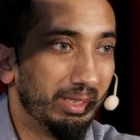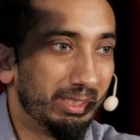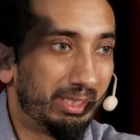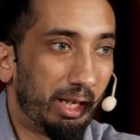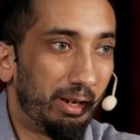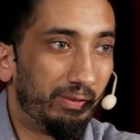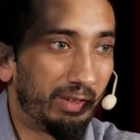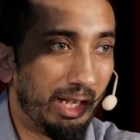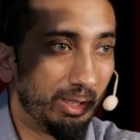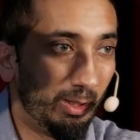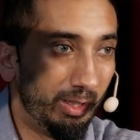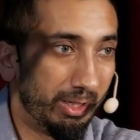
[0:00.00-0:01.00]
set of
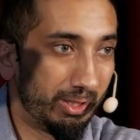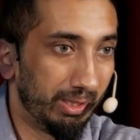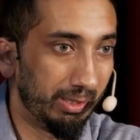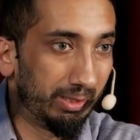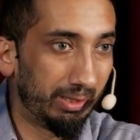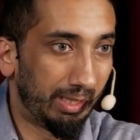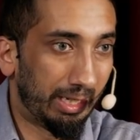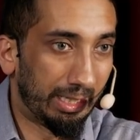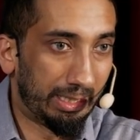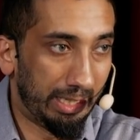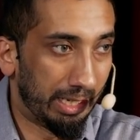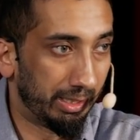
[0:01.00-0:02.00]
calculations, and
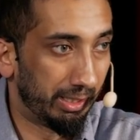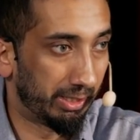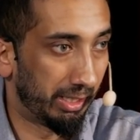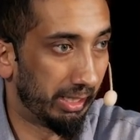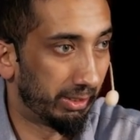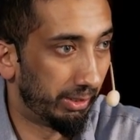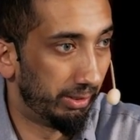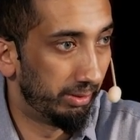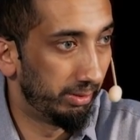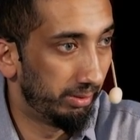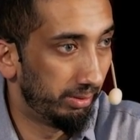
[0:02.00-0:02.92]
at the end there's an answer.